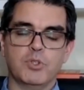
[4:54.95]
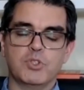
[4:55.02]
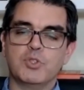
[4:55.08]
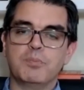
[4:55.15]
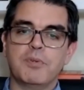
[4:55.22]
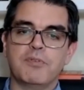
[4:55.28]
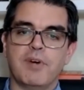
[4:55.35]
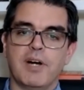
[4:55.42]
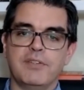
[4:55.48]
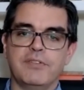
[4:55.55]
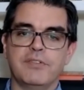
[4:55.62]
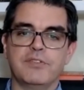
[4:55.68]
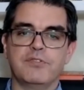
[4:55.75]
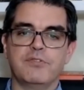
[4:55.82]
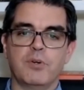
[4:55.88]
your
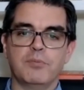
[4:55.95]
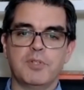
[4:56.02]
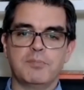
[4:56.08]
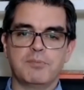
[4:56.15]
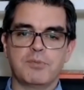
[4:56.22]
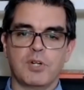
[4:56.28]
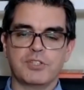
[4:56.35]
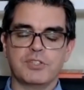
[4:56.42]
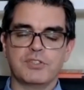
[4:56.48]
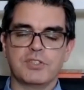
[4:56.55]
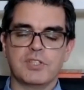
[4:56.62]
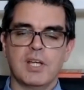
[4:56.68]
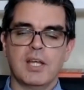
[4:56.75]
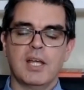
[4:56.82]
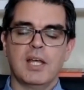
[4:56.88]
supervisors from the
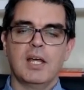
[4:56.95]
projects